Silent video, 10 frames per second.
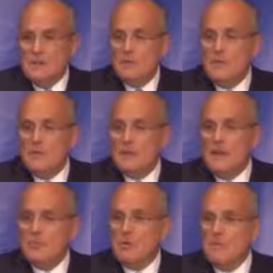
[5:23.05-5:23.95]
and broken
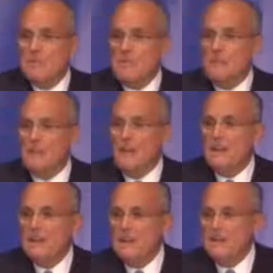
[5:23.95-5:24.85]
that promise, as
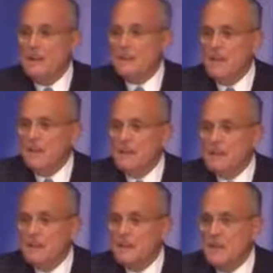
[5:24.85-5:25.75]
have the
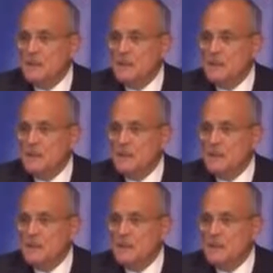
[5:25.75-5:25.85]
United